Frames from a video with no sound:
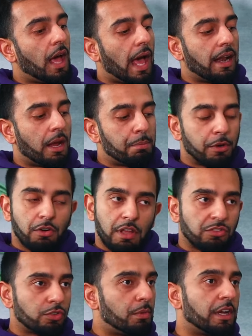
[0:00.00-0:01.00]
and I
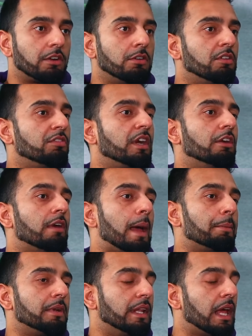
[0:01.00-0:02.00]
progressed through my career very
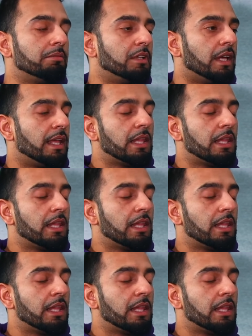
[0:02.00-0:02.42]
rapidly, alhamdulillah.